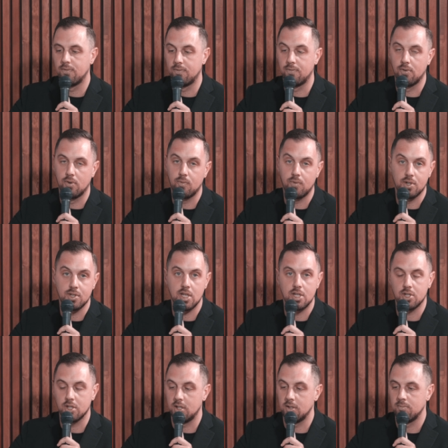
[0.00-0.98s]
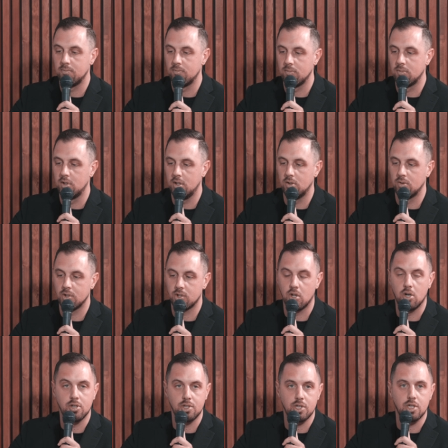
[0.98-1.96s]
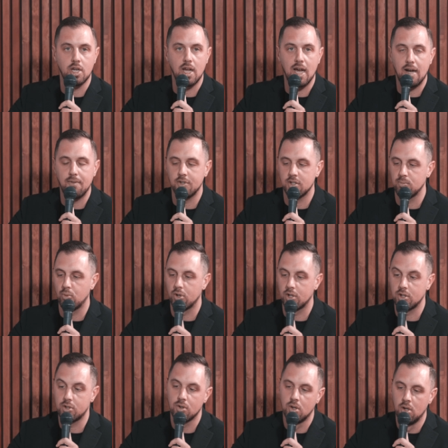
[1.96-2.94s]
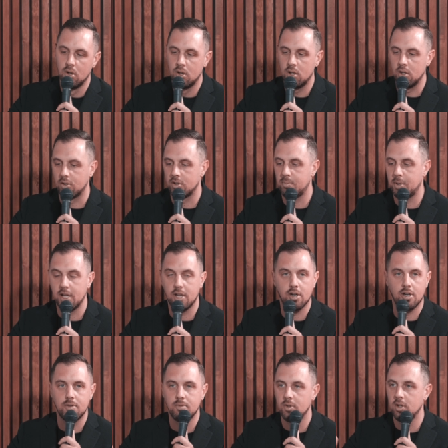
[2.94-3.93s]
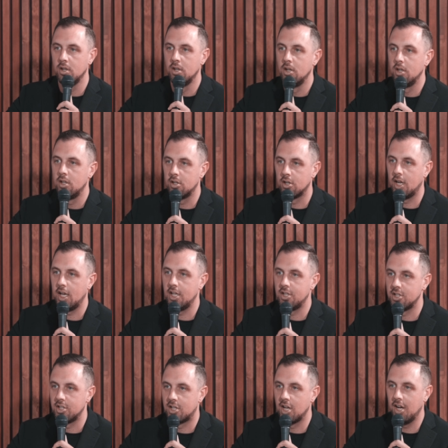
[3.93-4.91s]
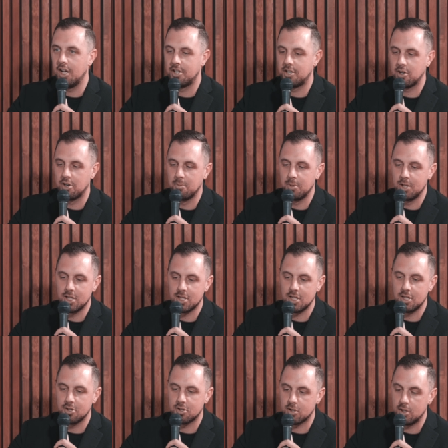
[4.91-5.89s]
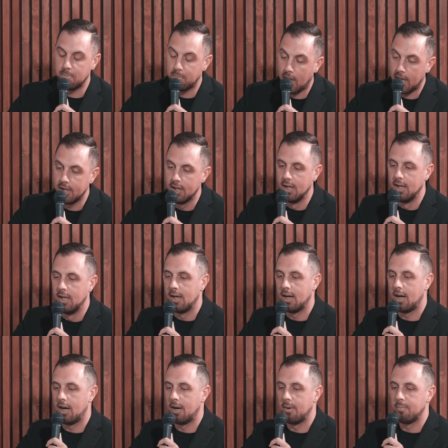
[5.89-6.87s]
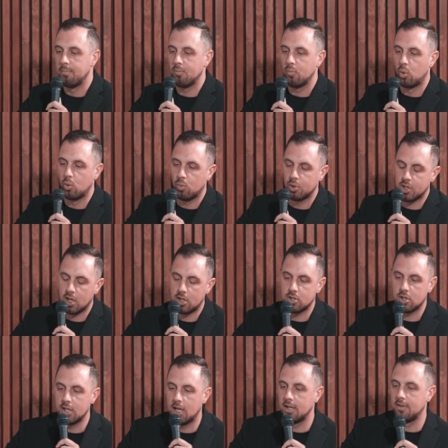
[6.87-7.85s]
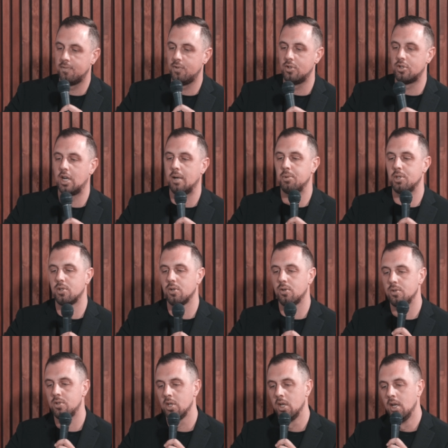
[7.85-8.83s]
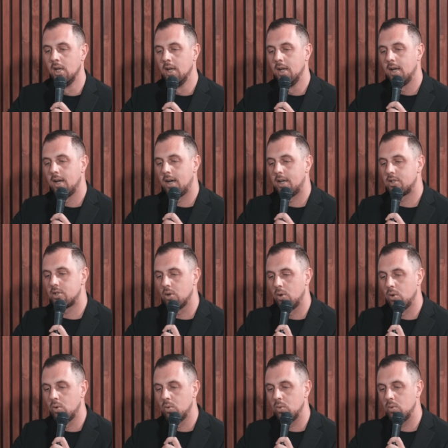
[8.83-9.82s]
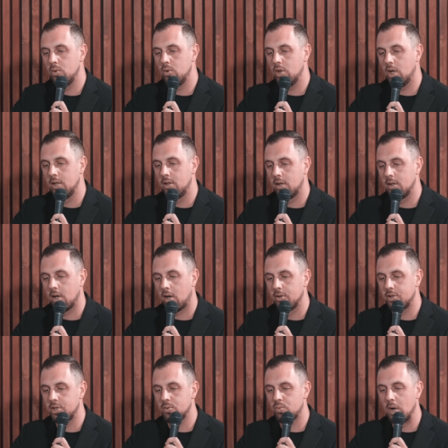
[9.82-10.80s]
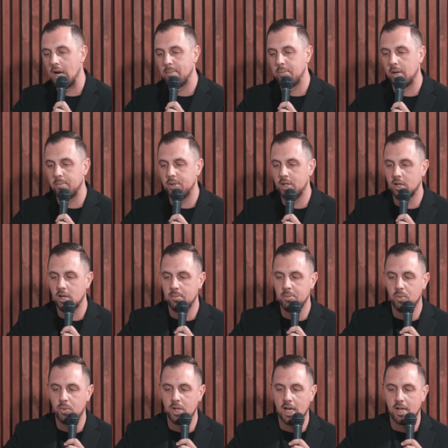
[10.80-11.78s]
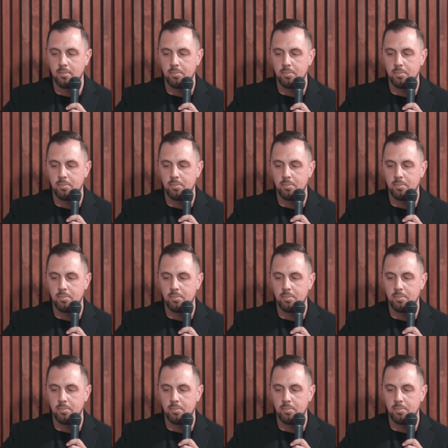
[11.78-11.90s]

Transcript: for essentially, as long as you're going to have this mortgage, depending on your age and term in this industry. But we'll touch on that in future episodes. So I'll just wrap up here. I mean, we had a